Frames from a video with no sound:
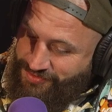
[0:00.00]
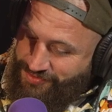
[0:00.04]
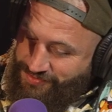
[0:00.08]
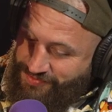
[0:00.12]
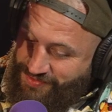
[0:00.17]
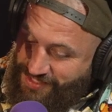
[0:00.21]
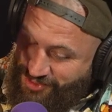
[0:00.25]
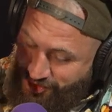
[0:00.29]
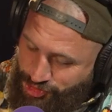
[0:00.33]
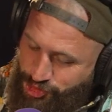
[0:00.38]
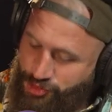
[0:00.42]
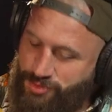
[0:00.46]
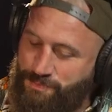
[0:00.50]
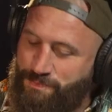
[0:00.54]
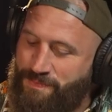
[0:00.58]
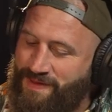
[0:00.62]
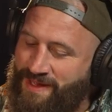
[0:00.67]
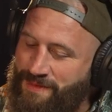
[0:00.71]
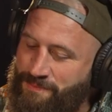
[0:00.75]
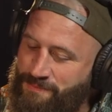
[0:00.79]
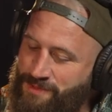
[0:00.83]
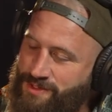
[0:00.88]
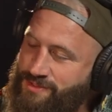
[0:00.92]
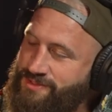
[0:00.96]
There should
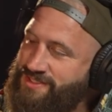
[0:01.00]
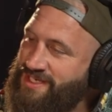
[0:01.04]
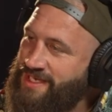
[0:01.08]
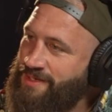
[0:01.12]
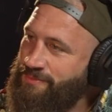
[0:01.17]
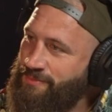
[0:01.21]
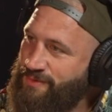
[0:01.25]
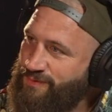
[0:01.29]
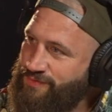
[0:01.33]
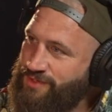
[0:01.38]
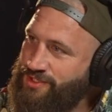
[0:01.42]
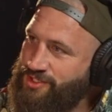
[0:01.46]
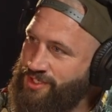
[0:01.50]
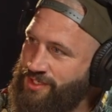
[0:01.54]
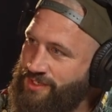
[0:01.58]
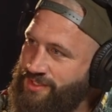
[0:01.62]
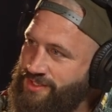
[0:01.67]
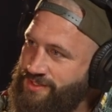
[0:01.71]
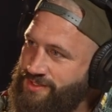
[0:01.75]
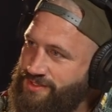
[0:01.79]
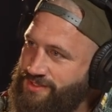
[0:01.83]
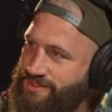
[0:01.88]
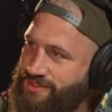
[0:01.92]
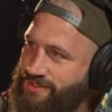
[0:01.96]
be a museum of
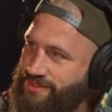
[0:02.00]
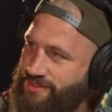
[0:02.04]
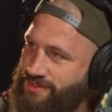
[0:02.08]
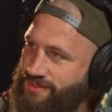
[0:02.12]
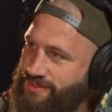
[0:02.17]
vaginas.